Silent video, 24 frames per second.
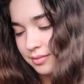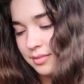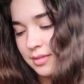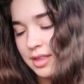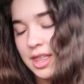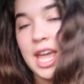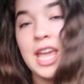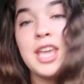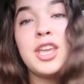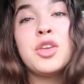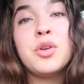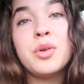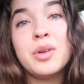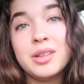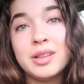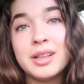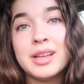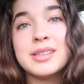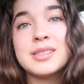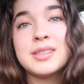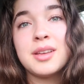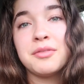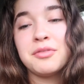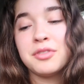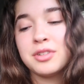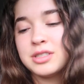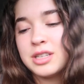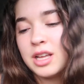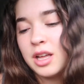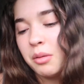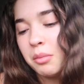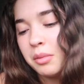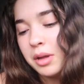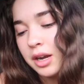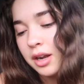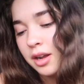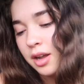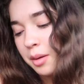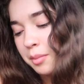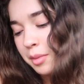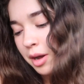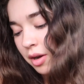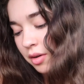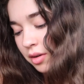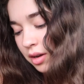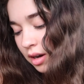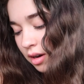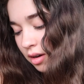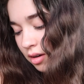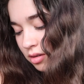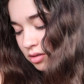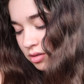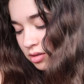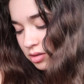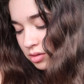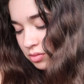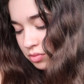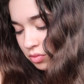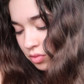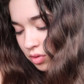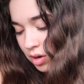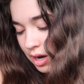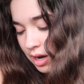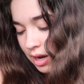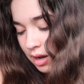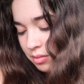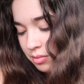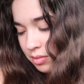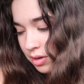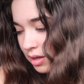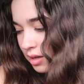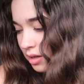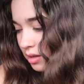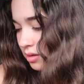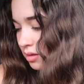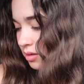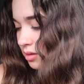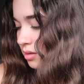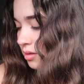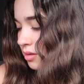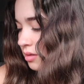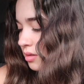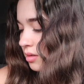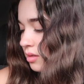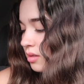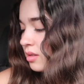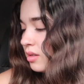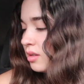Thank you, Alyssa, for telling me to come out here and just rant, because